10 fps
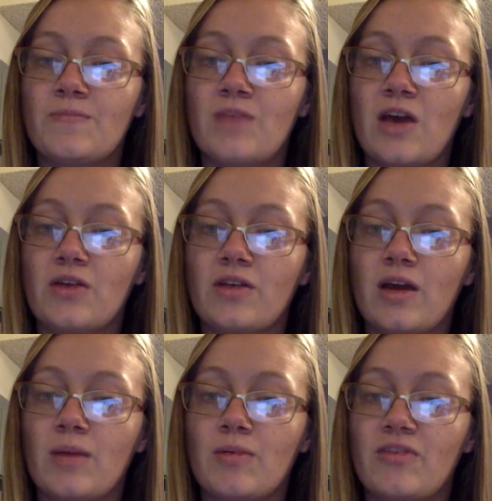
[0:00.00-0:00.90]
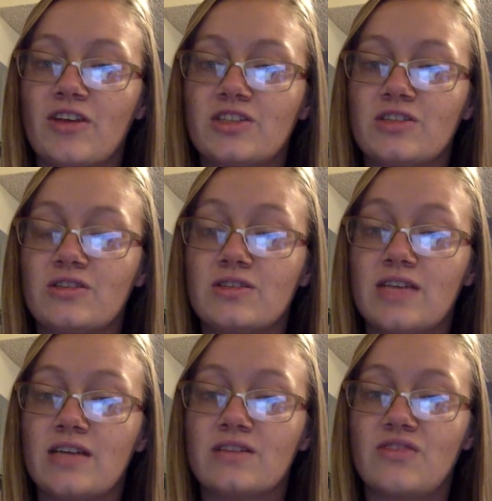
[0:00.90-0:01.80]
healthcare professional
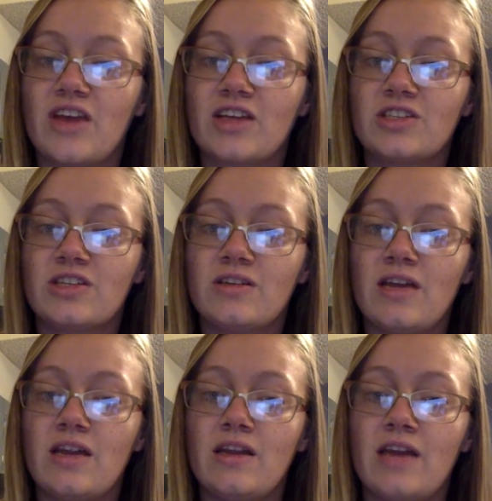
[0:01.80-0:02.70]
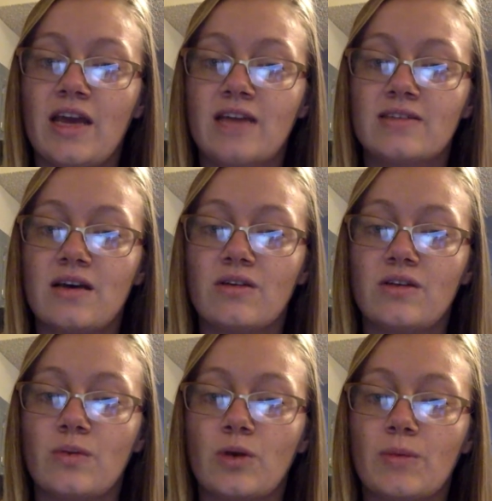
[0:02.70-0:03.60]
satisfaction, and enhance
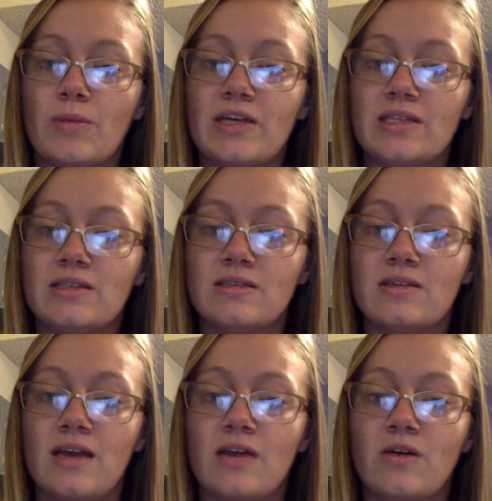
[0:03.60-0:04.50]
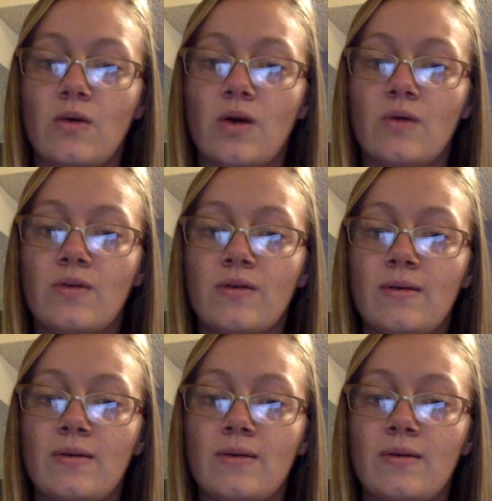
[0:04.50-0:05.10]
healthy workplaces, end quote.